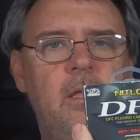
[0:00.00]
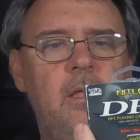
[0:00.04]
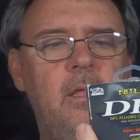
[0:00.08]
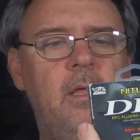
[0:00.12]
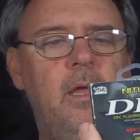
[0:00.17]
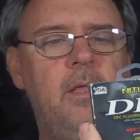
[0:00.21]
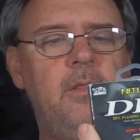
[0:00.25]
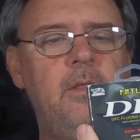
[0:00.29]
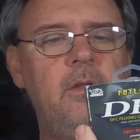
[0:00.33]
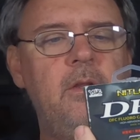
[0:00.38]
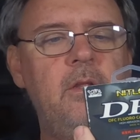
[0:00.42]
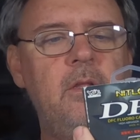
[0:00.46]

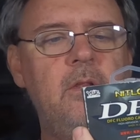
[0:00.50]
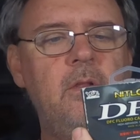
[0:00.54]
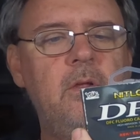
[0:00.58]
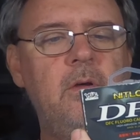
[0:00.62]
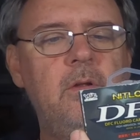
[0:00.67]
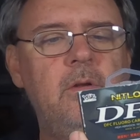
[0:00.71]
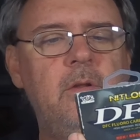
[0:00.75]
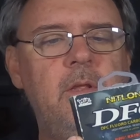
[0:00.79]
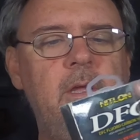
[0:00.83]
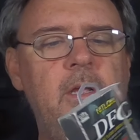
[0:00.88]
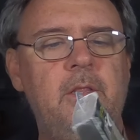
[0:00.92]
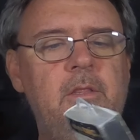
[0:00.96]

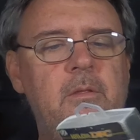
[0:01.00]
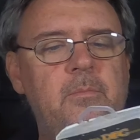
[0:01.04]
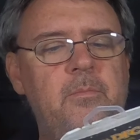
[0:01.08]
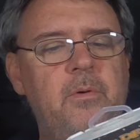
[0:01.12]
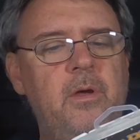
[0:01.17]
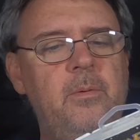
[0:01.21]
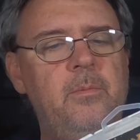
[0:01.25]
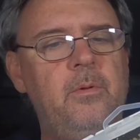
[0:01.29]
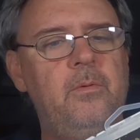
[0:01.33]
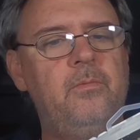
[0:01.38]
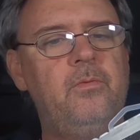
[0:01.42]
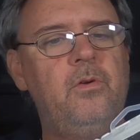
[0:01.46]
Nitlon. At the
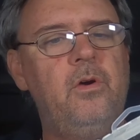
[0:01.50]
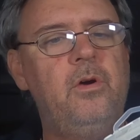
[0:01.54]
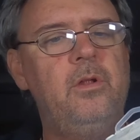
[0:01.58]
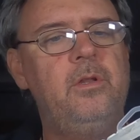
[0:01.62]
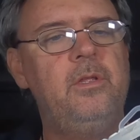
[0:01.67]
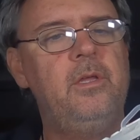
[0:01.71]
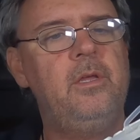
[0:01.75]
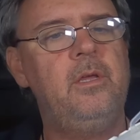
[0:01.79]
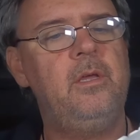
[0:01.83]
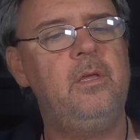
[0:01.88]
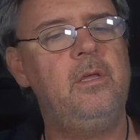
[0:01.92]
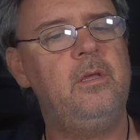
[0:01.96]
moment I've got
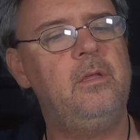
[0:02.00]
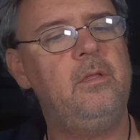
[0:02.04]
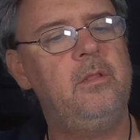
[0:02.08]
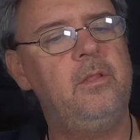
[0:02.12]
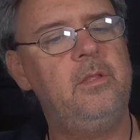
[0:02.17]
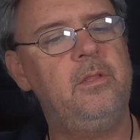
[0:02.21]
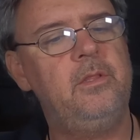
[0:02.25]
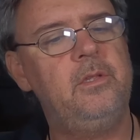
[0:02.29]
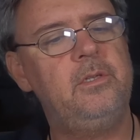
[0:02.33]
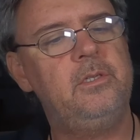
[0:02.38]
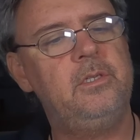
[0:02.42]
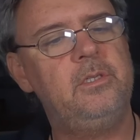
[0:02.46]
here, I
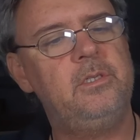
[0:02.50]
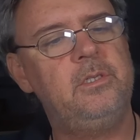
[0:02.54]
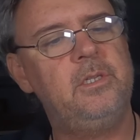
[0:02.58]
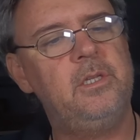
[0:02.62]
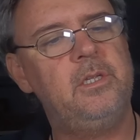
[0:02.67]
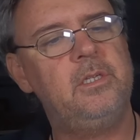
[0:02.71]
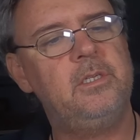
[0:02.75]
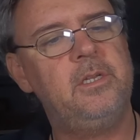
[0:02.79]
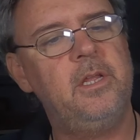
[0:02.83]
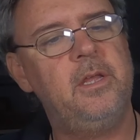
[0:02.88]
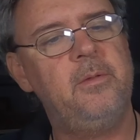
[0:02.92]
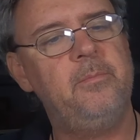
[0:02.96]
think this is
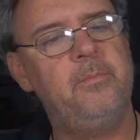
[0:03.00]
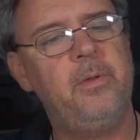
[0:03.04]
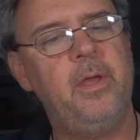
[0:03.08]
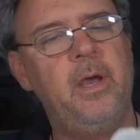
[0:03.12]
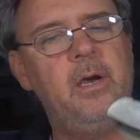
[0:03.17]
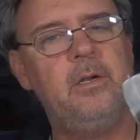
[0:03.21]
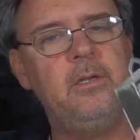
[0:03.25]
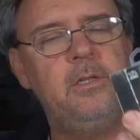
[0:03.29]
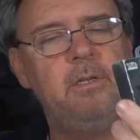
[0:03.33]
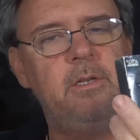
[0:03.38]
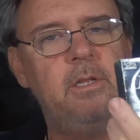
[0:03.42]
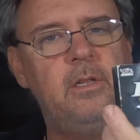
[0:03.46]
16
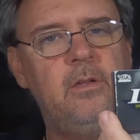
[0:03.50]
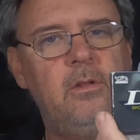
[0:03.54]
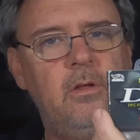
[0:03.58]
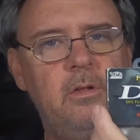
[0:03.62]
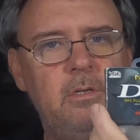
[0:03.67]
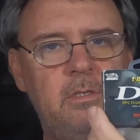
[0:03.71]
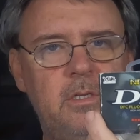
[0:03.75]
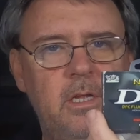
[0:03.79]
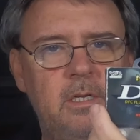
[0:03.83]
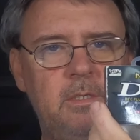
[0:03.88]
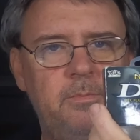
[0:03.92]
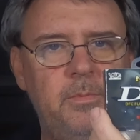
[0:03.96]
pound in
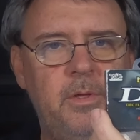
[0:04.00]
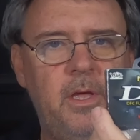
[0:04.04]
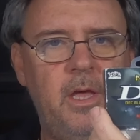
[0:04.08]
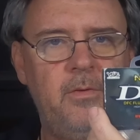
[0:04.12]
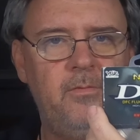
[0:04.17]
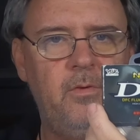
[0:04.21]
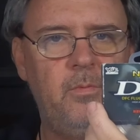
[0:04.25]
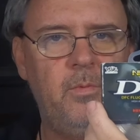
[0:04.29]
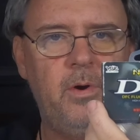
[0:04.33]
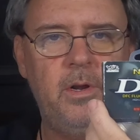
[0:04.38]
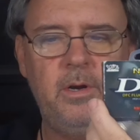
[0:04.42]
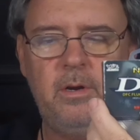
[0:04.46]
Nitlon, so that's my
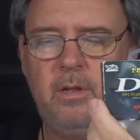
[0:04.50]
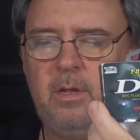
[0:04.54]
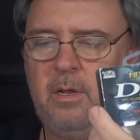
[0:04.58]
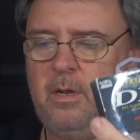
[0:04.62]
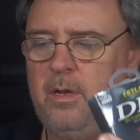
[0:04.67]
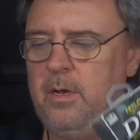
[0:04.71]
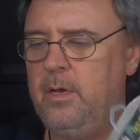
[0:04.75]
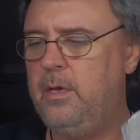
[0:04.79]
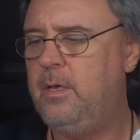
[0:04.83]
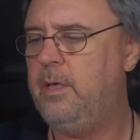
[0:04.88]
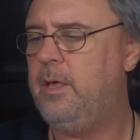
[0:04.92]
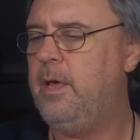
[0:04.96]
heavy one,
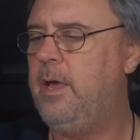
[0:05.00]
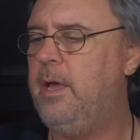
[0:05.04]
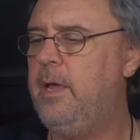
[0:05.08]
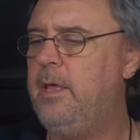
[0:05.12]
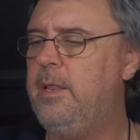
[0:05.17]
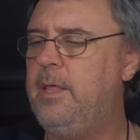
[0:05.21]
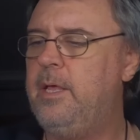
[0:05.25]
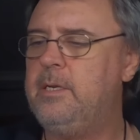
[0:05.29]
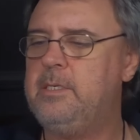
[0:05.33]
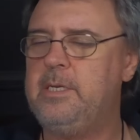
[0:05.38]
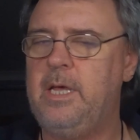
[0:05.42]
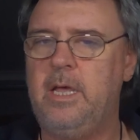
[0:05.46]

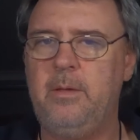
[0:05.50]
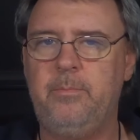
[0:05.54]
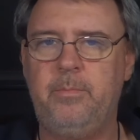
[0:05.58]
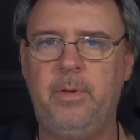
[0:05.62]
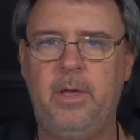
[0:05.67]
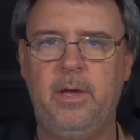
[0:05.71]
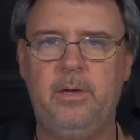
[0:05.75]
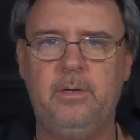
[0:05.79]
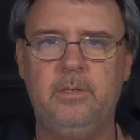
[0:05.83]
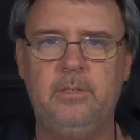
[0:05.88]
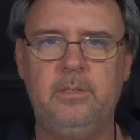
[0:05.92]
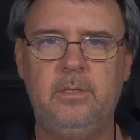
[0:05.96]
and that's 8
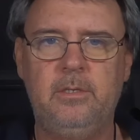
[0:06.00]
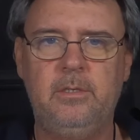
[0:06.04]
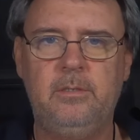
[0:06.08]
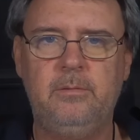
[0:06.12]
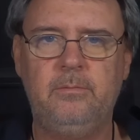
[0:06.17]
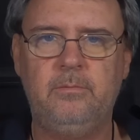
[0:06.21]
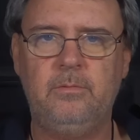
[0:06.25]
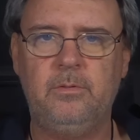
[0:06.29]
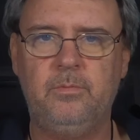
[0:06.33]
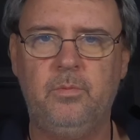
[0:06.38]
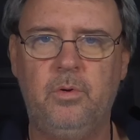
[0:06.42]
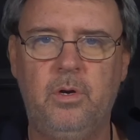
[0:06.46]
pound.
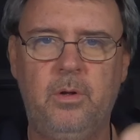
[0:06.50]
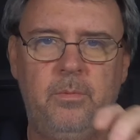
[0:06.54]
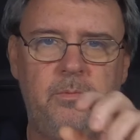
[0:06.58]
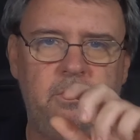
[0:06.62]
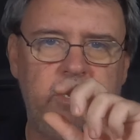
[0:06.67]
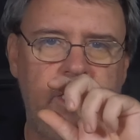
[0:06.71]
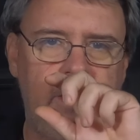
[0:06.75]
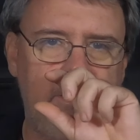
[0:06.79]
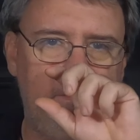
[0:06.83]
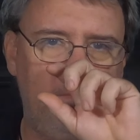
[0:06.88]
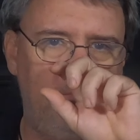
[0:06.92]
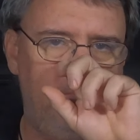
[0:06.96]
When I'm
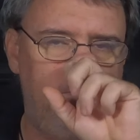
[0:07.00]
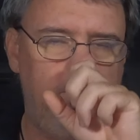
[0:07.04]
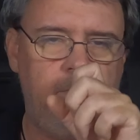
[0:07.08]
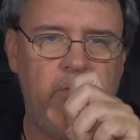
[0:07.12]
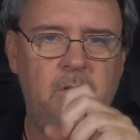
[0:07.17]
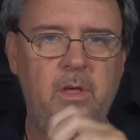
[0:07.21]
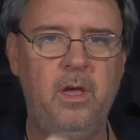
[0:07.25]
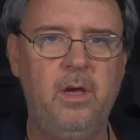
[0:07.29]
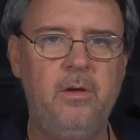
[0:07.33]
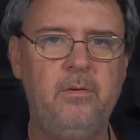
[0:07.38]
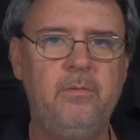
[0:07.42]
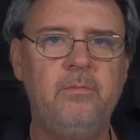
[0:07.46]
chasing,
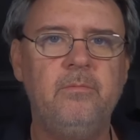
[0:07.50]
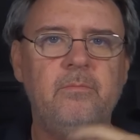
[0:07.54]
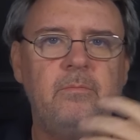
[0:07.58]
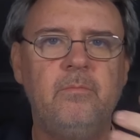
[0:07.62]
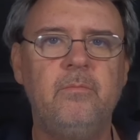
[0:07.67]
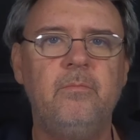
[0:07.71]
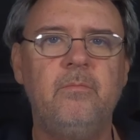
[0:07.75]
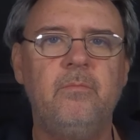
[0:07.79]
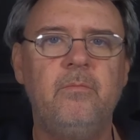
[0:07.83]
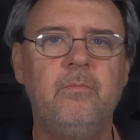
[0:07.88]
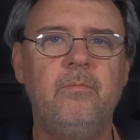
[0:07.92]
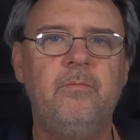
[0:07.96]

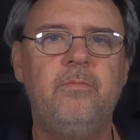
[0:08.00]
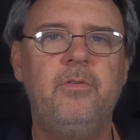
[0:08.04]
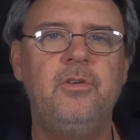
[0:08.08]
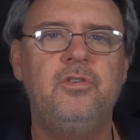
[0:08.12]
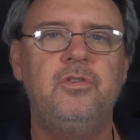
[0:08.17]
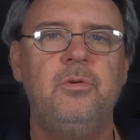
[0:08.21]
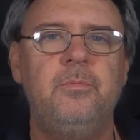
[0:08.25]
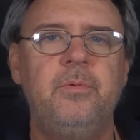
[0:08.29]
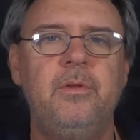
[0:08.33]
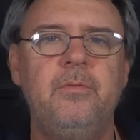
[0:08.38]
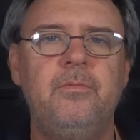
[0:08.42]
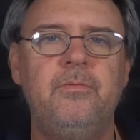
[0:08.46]
fish
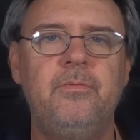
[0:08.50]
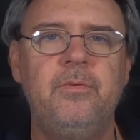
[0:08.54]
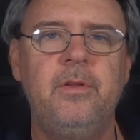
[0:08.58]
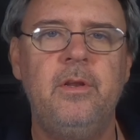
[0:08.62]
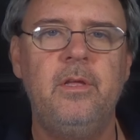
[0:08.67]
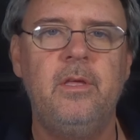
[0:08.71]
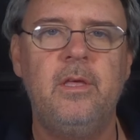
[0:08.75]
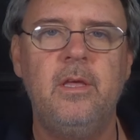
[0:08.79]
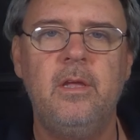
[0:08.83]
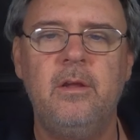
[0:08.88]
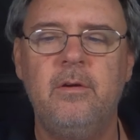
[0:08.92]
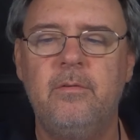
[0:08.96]
are a bit
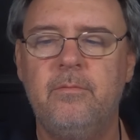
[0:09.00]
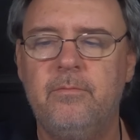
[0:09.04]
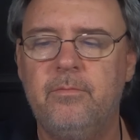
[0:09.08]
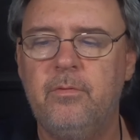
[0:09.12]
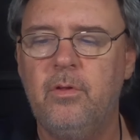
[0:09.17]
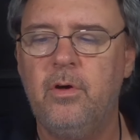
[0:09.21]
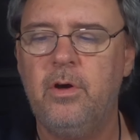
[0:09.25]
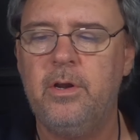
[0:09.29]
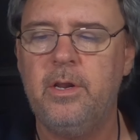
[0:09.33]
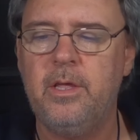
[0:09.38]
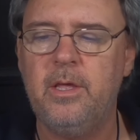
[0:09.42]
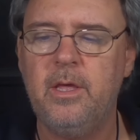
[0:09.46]
finicky and
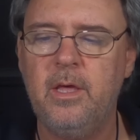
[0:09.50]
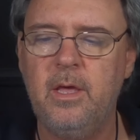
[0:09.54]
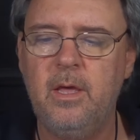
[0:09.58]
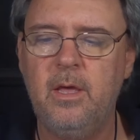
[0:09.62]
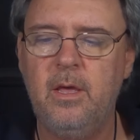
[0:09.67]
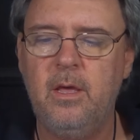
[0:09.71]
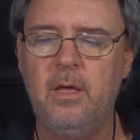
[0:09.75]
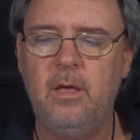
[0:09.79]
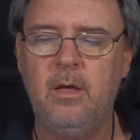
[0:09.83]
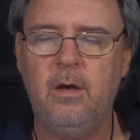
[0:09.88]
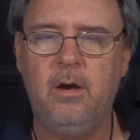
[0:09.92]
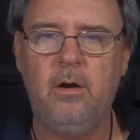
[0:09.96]
flighty,
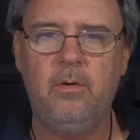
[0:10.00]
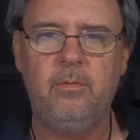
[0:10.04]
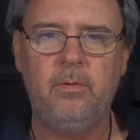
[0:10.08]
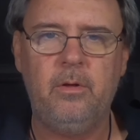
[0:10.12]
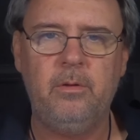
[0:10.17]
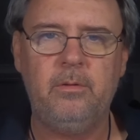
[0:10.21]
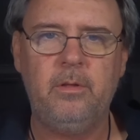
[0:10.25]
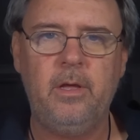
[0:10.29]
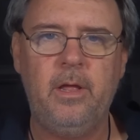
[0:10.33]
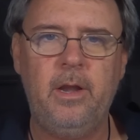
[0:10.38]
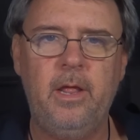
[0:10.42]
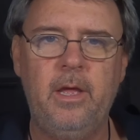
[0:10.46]
I'll
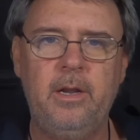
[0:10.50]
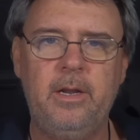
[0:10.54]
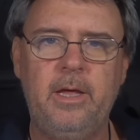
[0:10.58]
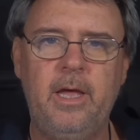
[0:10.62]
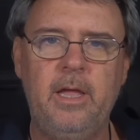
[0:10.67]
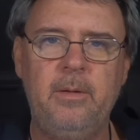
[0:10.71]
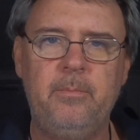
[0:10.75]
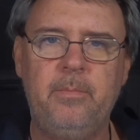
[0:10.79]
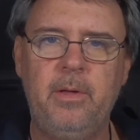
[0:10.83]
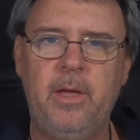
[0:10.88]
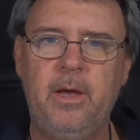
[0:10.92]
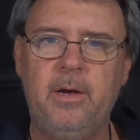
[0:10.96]
go down to
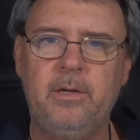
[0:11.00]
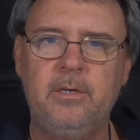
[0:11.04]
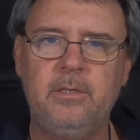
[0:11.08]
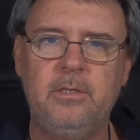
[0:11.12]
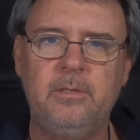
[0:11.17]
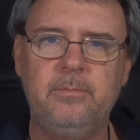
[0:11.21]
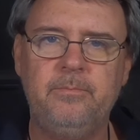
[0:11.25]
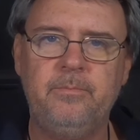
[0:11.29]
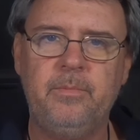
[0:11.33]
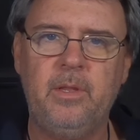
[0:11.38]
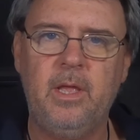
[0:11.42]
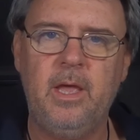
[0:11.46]
8
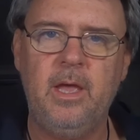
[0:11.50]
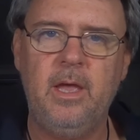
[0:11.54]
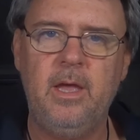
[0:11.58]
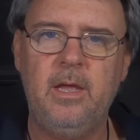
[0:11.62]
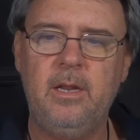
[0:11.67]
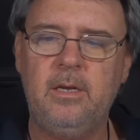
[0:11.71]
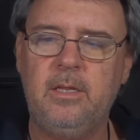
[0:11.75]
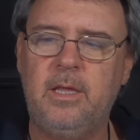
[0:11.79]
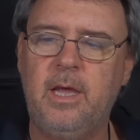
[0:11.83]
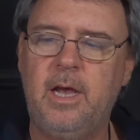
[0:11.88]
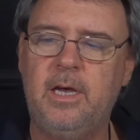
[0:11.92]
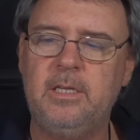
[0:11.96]
pounds
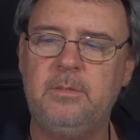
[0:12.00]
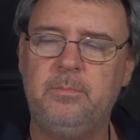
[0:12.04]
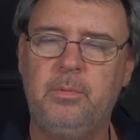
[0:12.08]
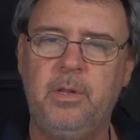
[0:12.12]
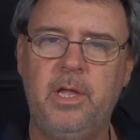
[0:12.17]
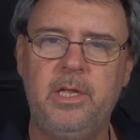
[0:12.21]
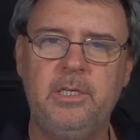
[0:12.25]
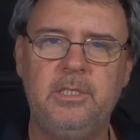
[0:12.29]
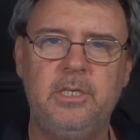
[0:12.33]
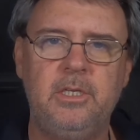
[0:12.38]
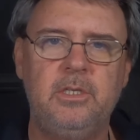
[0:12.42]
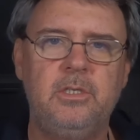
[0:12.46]
and cast
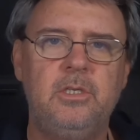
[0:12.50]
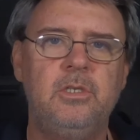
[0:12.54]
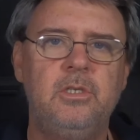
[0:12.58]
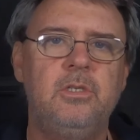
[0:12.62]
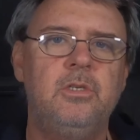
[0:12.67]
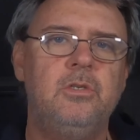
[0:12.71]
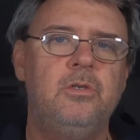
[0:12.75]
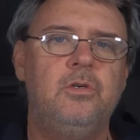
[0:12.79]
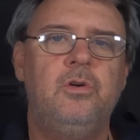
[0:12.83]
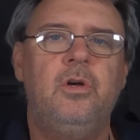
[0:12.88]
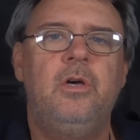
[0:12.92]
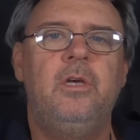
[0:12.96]
plastics just
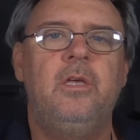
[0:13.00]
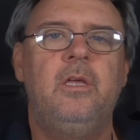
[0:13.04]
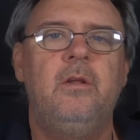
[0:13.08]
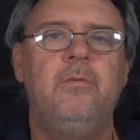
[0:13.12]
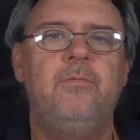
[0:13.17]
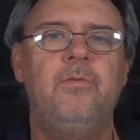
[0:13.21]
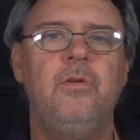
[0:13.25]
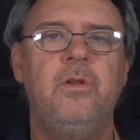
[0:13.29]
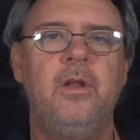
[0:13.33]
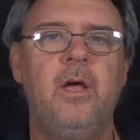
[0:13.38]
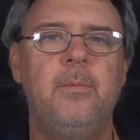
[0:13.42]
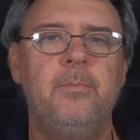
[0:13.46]
to try and get a
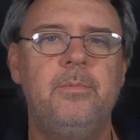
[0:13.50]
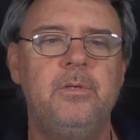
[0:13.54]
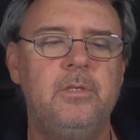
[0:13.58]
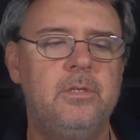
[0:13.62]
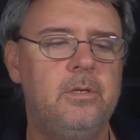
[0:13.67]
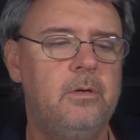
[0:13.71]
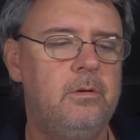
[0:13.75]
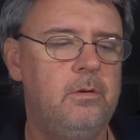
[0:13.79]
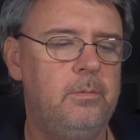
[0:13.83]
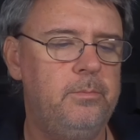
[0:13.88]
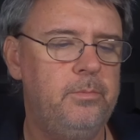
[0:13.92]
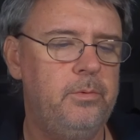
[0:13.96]
few numbers
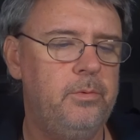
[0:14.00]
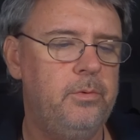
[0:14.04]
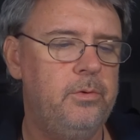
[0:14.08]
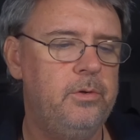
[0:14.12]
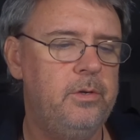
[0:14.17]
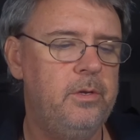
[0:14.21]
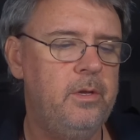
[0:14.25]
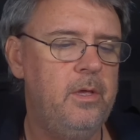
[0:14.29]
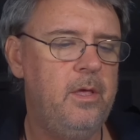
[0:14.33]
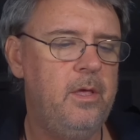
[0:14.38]
on the board.